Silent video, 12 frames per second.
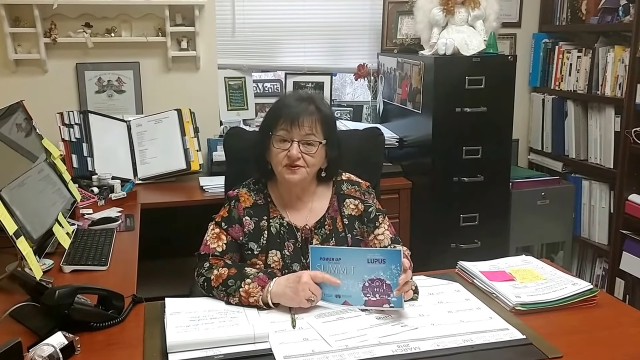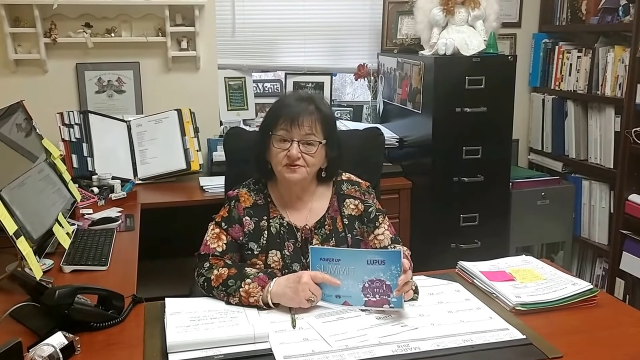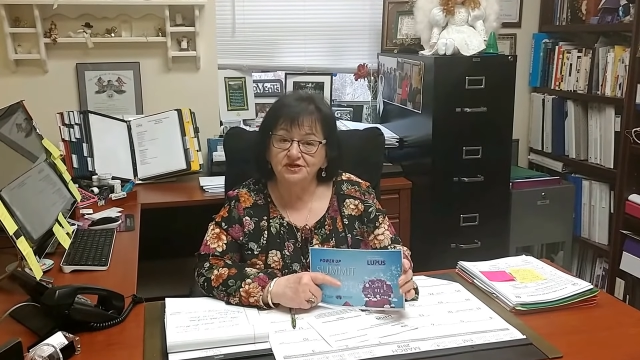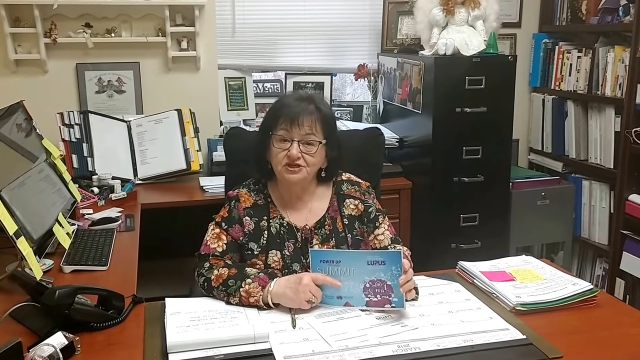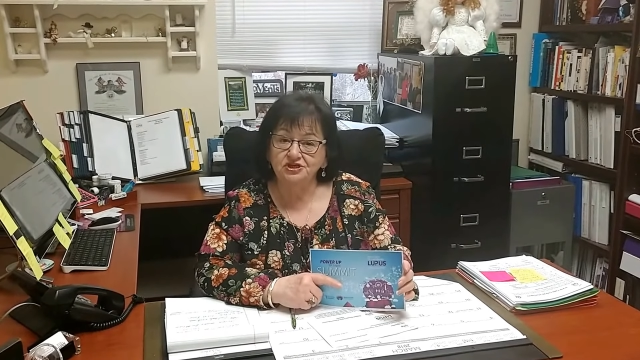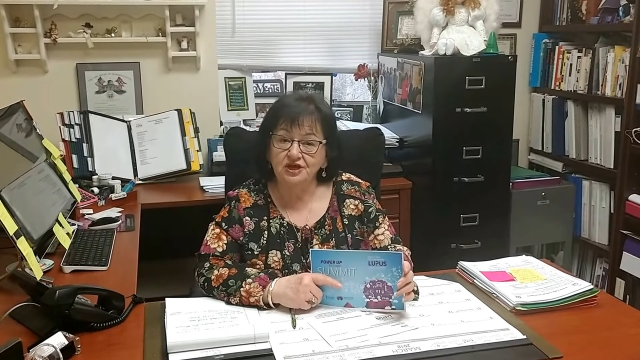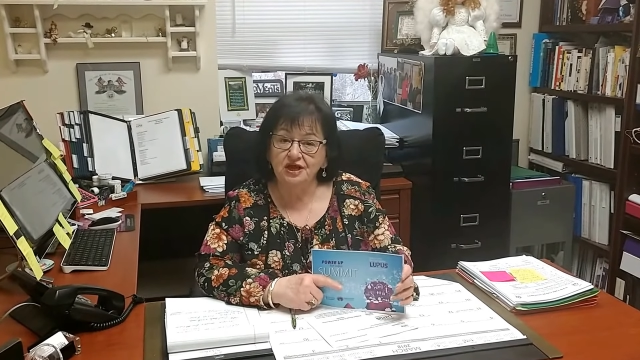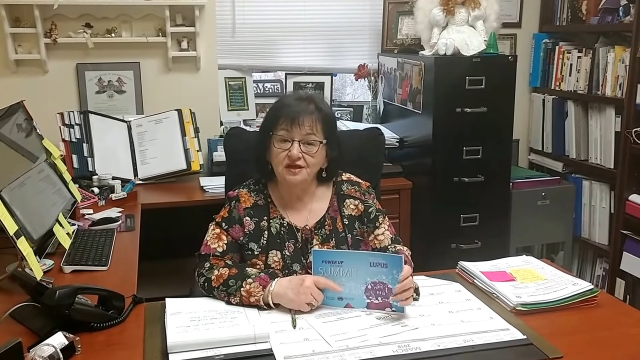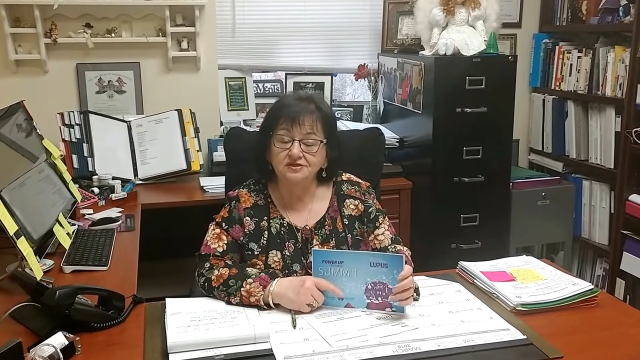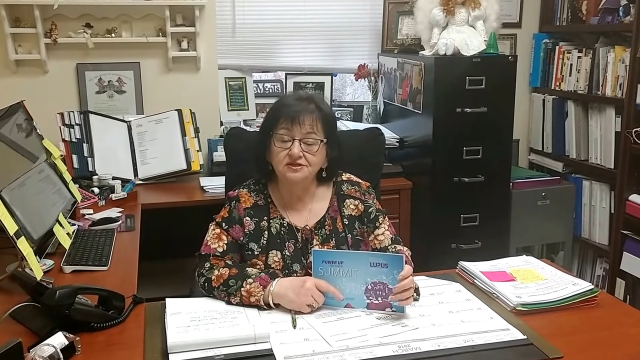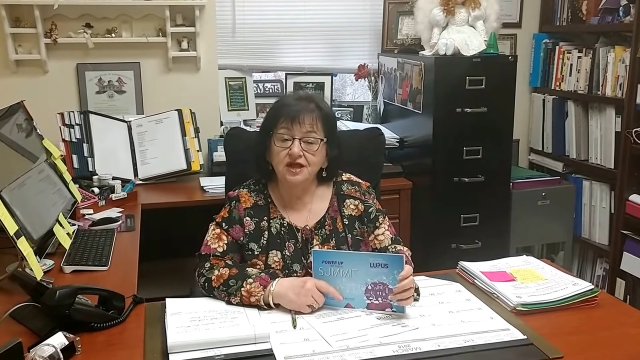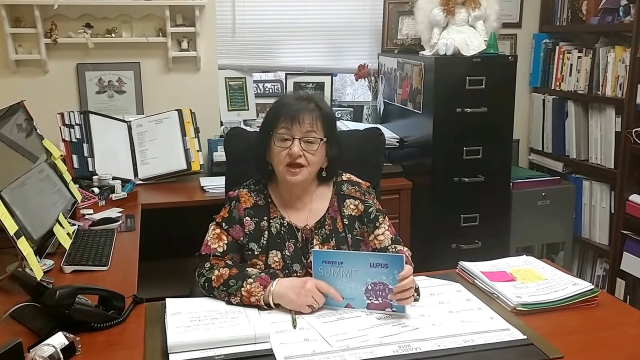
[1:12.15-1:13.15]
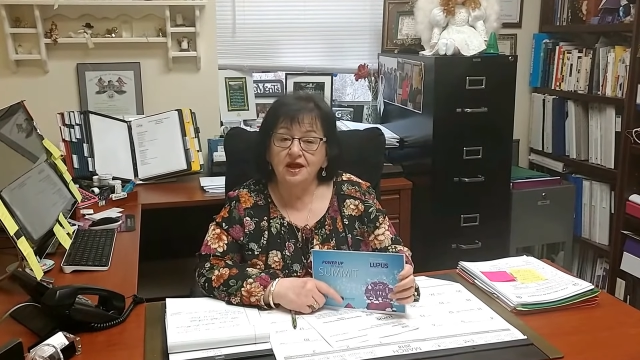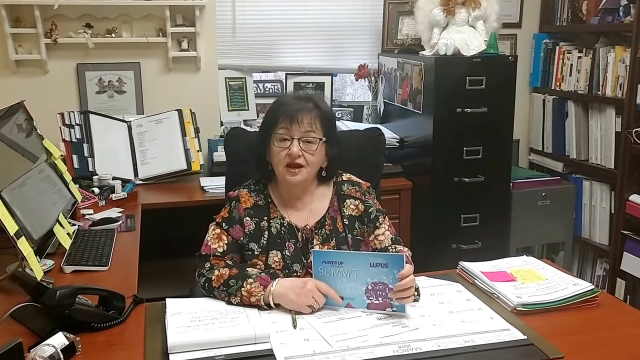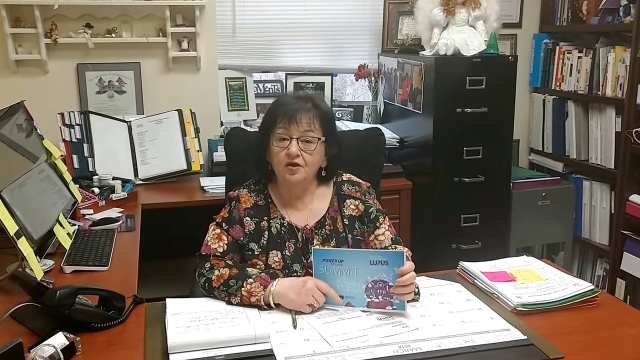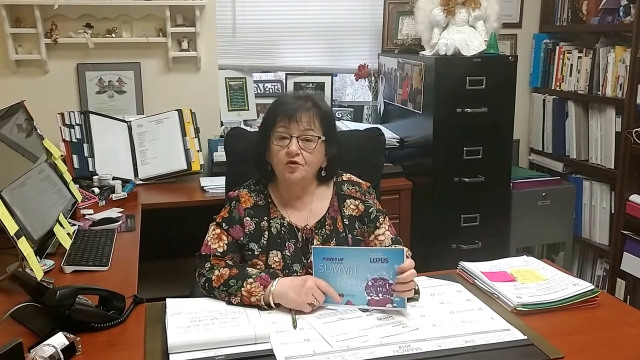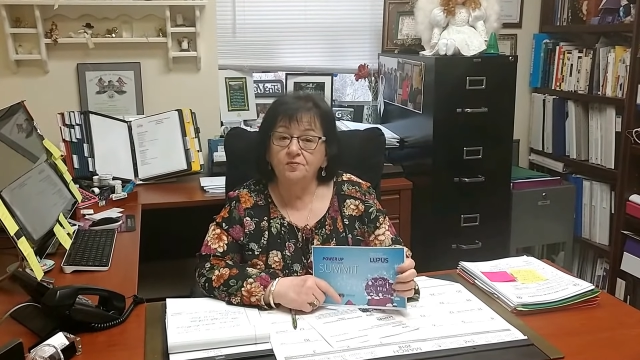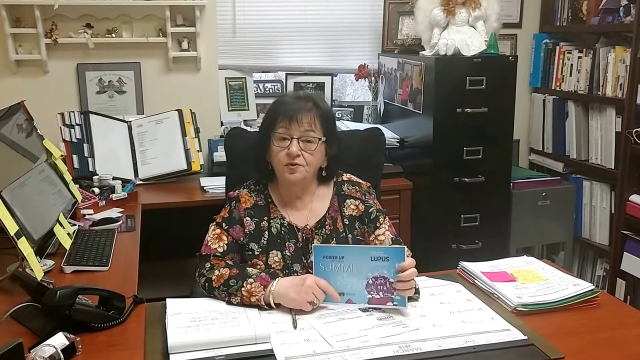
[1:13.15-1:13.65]
Foundation has, and
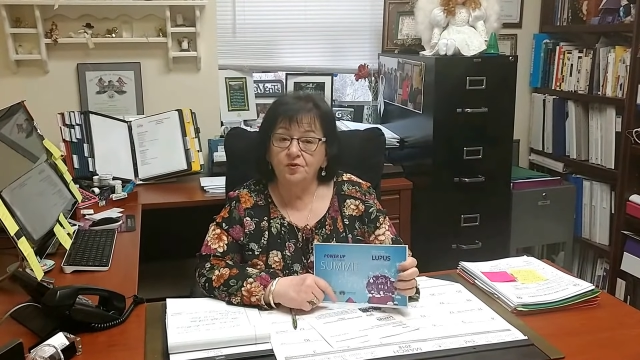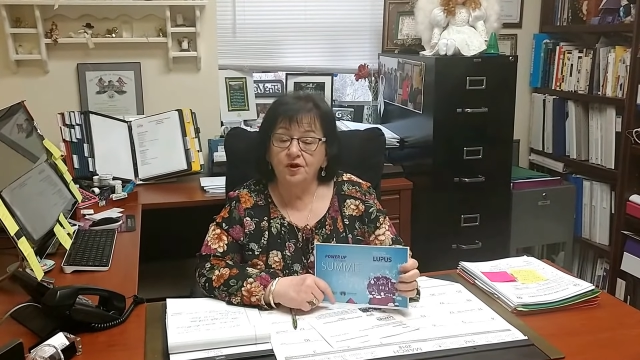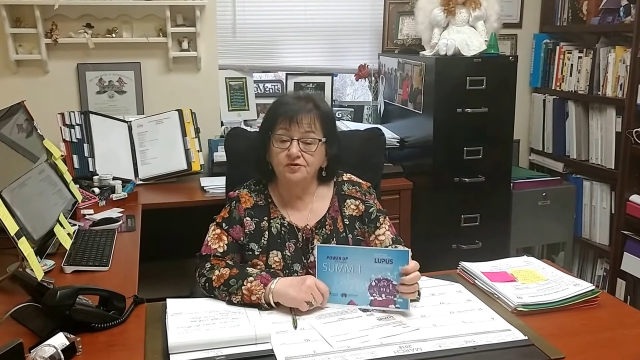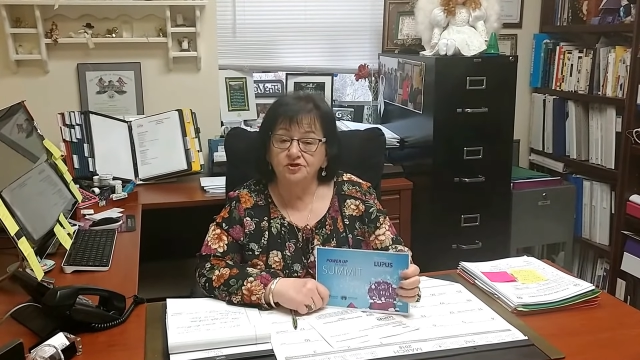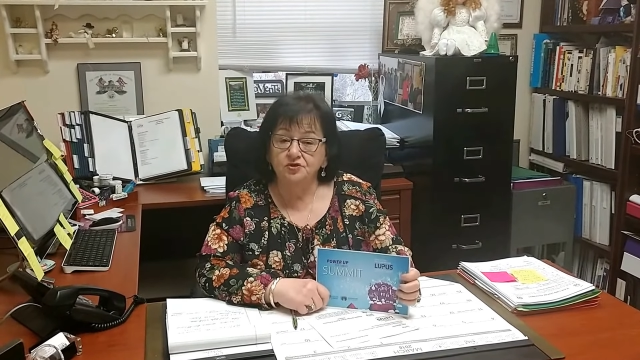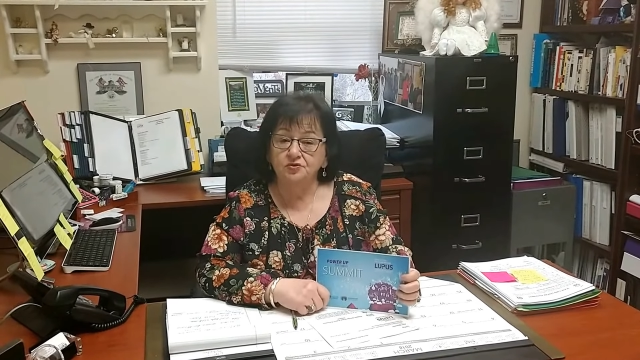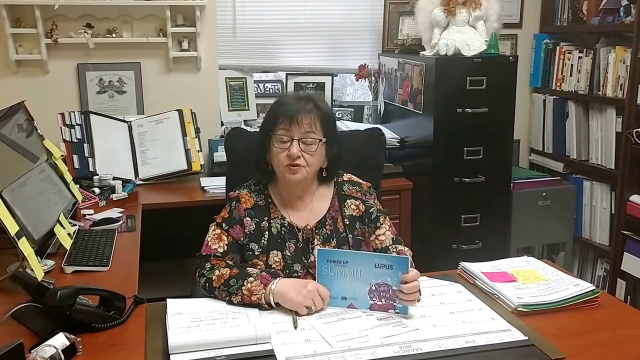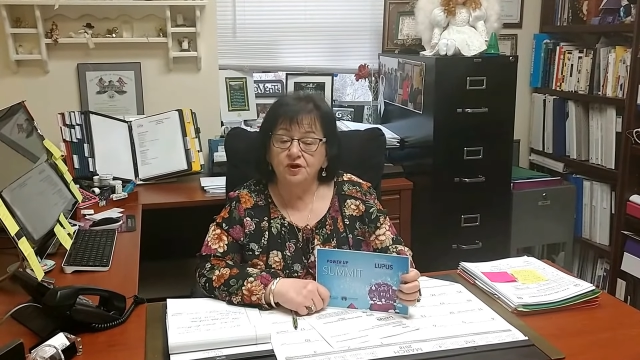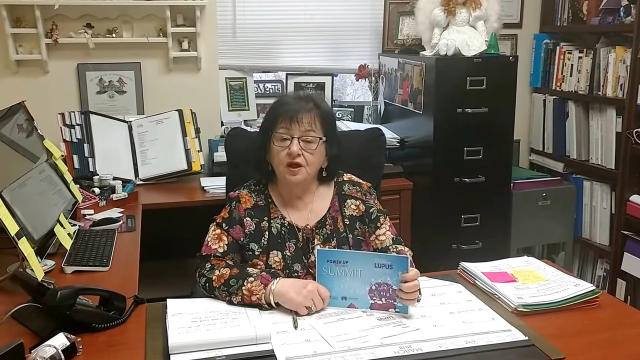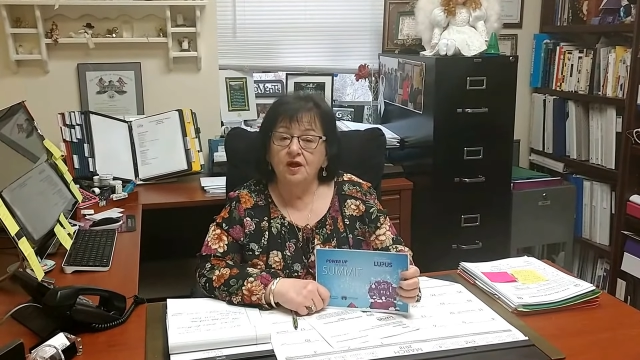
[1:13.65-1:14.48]
I hope you are too.